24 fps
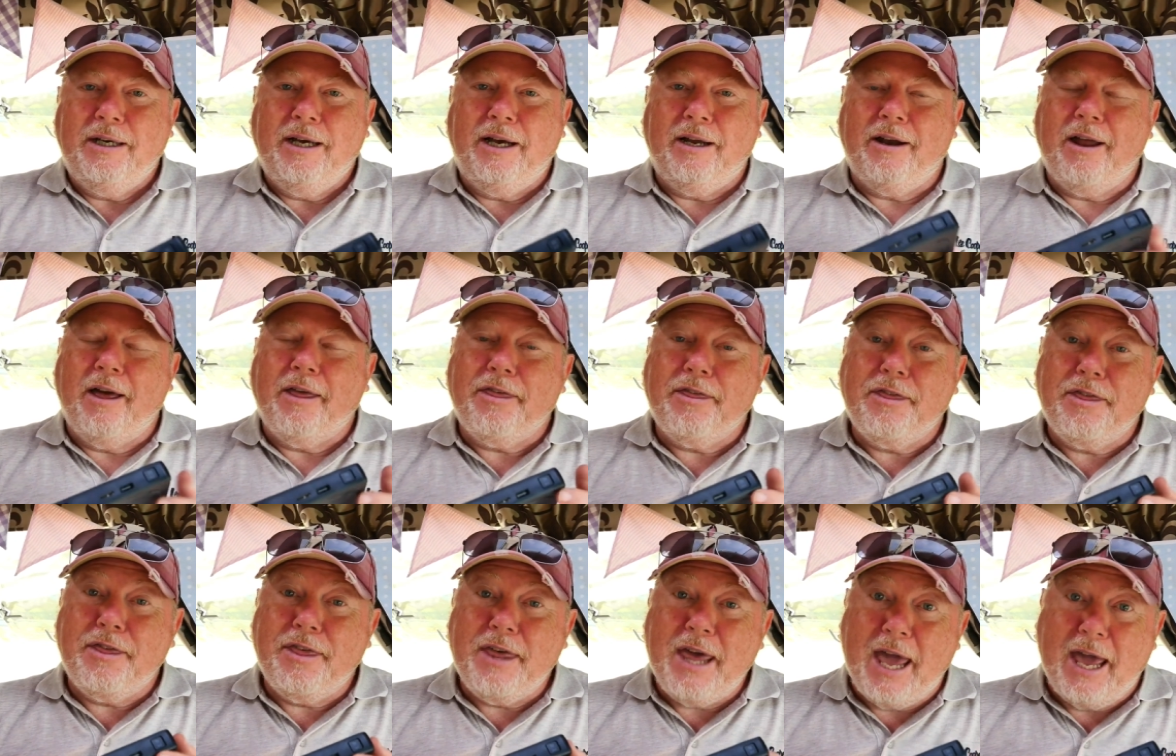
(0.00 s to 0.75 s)
and I
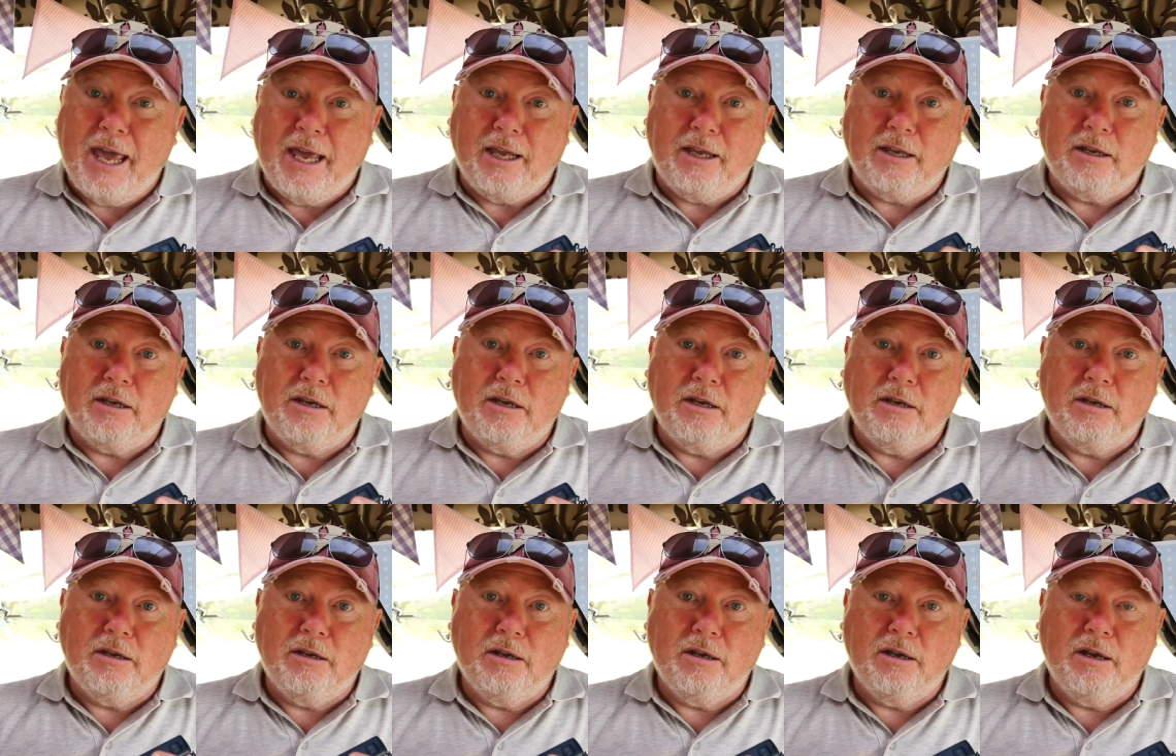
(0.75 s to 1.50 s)
think
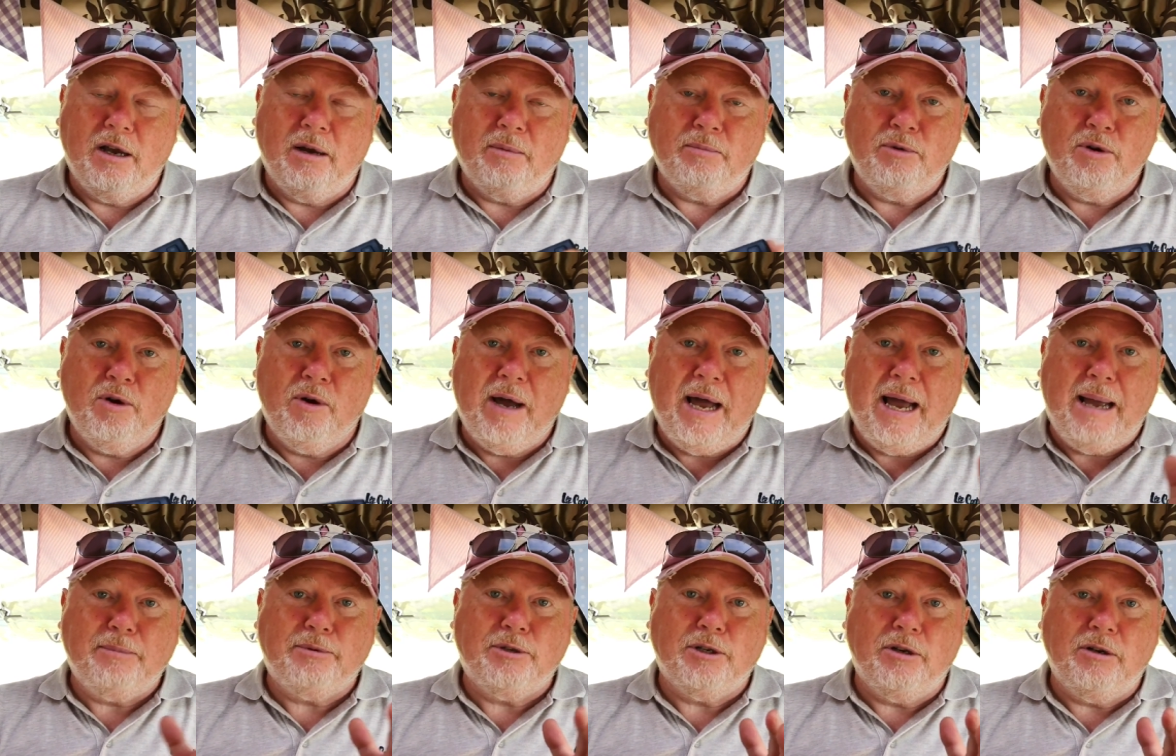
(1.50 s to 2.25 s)
I'm not
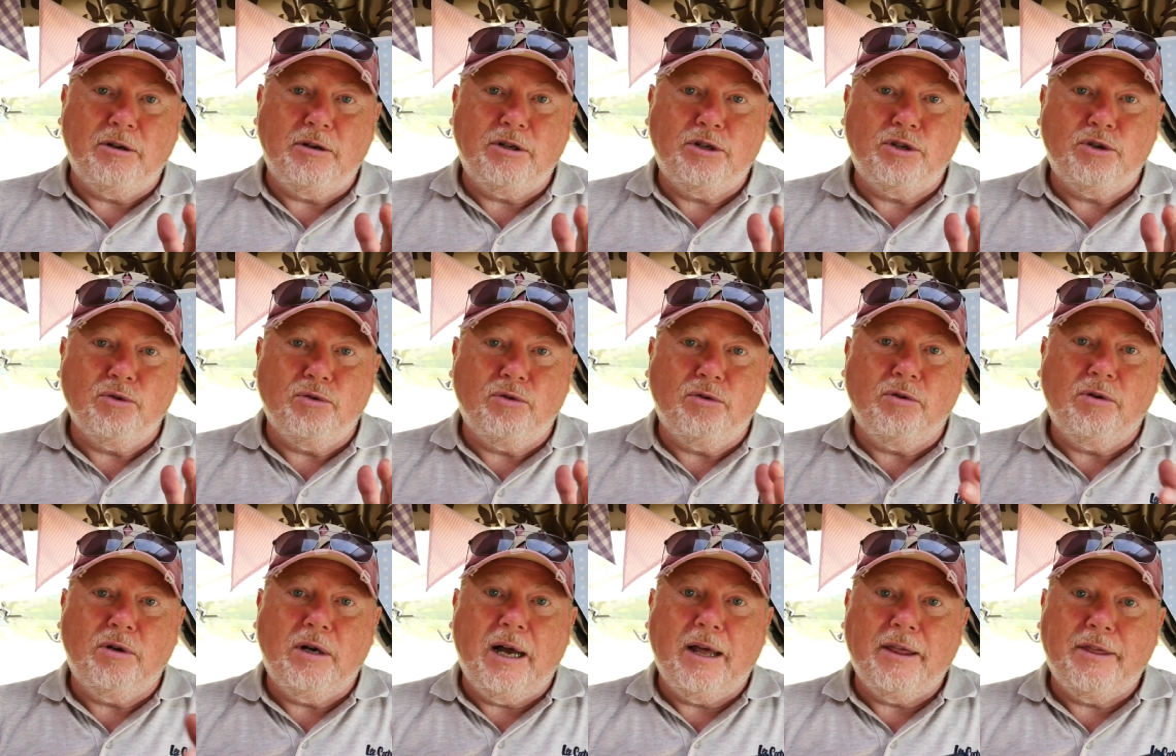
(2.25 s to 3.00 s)
absolutely
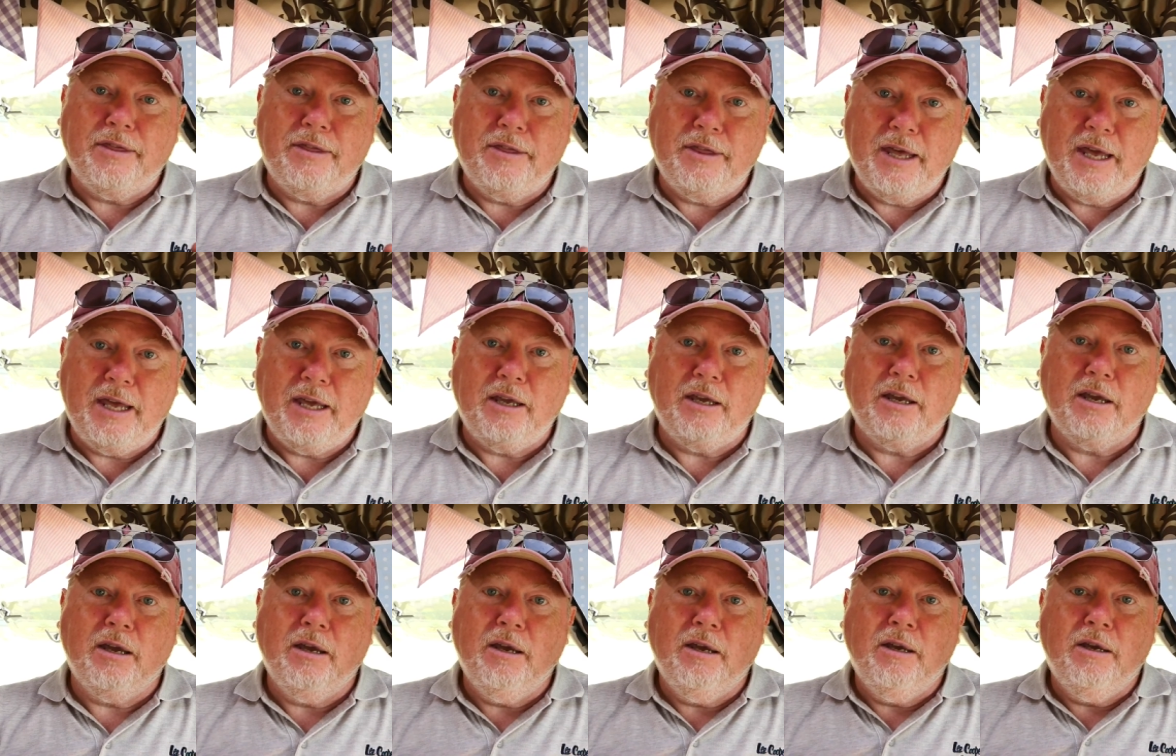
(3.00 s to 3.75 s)
sure I
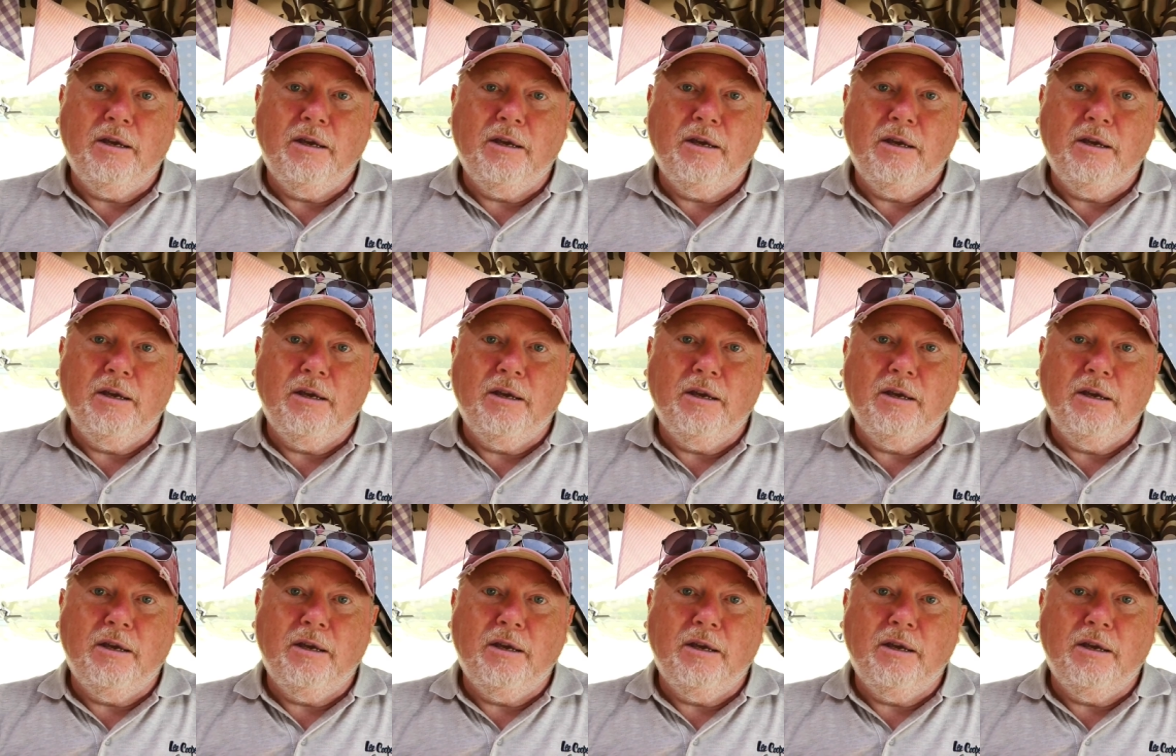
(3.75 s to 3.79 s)
think